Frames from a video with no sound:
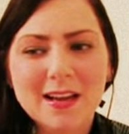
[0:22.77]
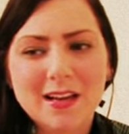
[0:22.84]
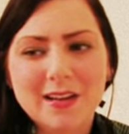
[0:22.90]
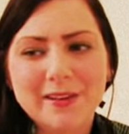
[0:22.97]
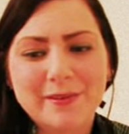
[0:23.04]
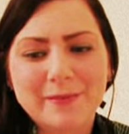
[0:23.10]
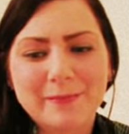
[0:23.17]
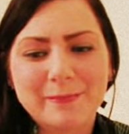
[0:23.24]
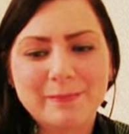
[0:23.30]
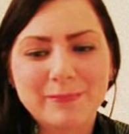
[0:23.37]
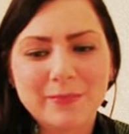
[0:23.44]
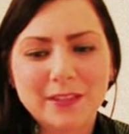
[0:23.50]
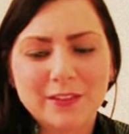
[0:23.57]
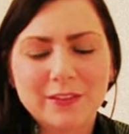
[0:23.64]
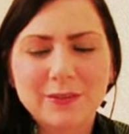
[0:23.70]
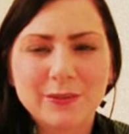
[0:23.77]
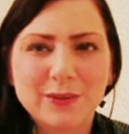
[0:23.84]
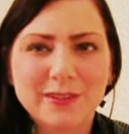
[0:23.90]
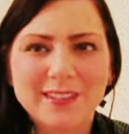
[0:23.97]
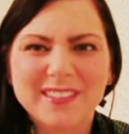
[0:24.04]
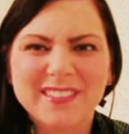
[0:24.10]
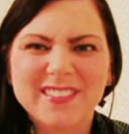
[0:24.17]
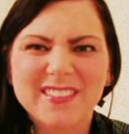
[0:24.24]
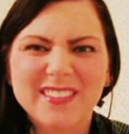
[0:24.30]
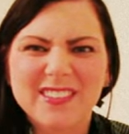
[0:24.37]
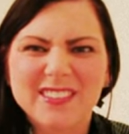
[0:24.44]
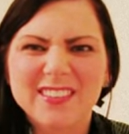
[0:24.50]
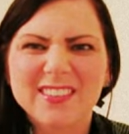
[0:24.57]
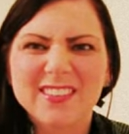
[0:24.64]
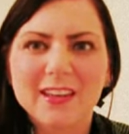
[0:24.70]
I just realized
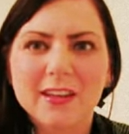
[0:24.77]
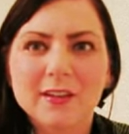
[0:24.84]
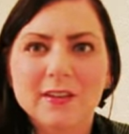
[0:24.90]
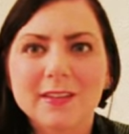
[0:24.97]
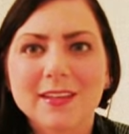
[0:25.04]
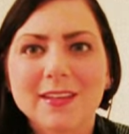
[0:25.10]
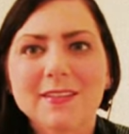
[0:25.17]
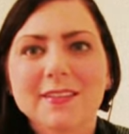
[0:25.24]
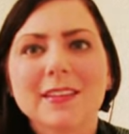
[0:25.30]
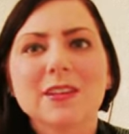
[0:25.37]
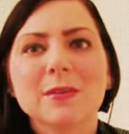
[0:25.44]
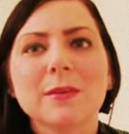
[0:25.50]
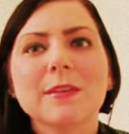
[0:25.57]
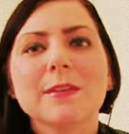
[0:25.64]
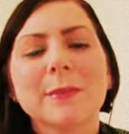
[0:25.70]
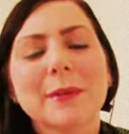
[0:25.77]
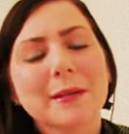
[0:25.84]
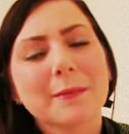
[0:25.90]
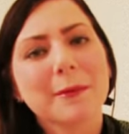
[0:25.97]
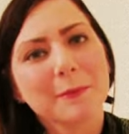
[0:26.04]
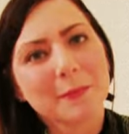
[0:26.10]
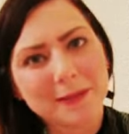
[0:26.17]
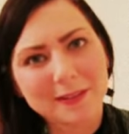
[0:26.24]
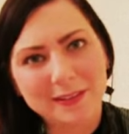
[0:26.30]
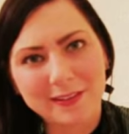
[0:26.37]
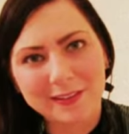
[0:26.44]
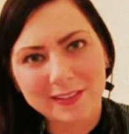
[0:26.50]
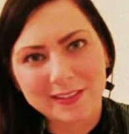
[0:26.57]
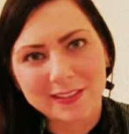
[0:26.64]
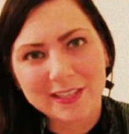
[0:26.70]
there was other things I could be spending my money
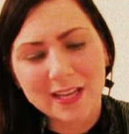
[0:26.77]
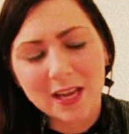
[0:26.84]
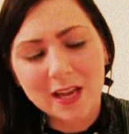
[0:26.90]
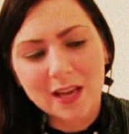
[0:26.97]
on.